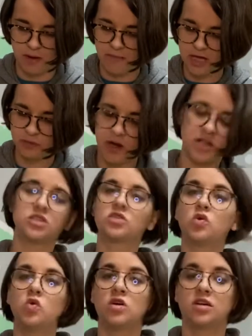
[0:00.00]
Mod Podge is
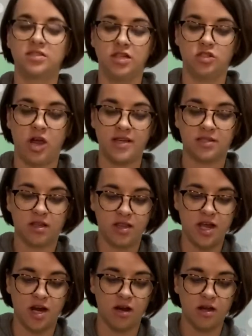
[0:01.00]
cool because it dries
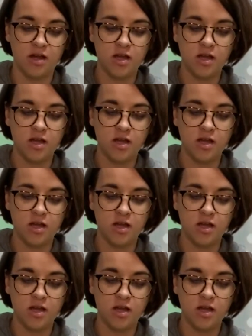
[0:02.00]
clear.